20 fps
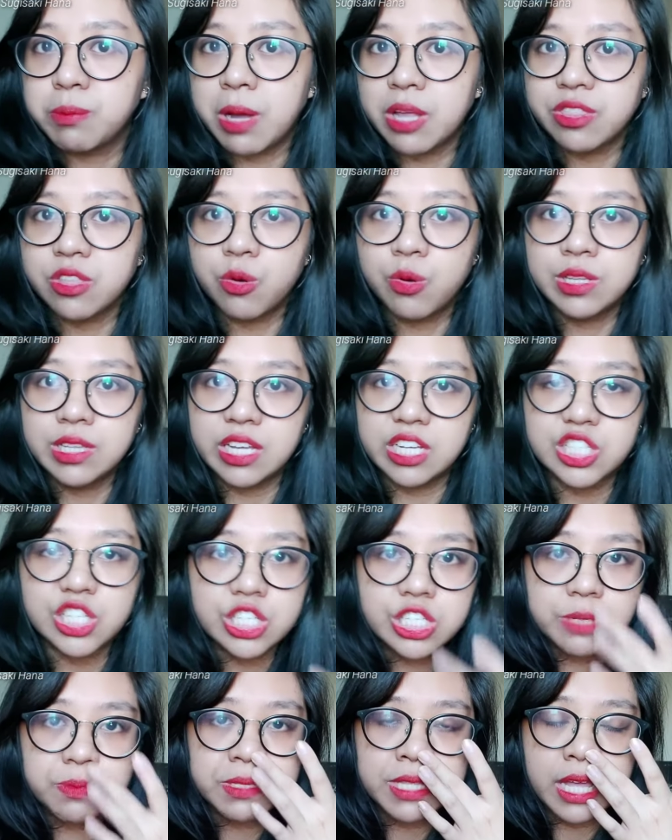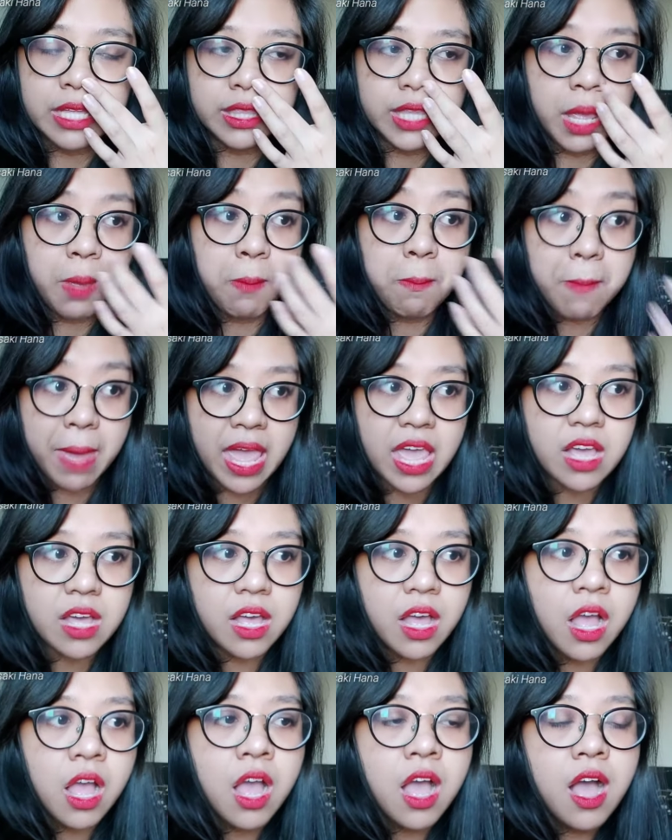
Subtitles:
about the relationships that they make.